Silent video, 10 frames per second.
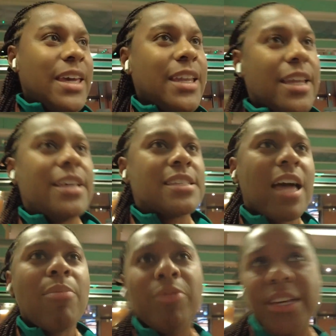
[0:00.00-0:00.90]
It
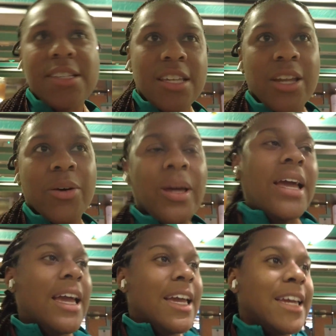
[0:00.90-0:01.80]
is a couple things to know.
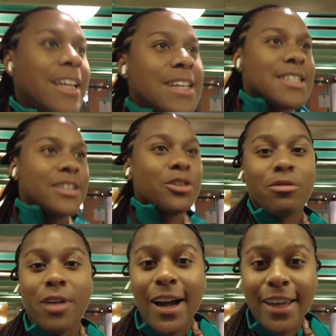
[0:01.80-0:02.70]
It is a
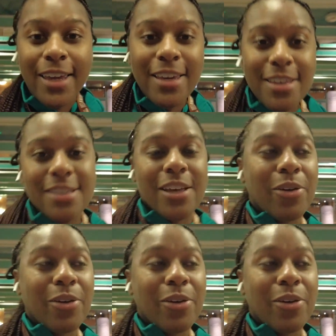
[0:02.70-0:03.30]
little rocky,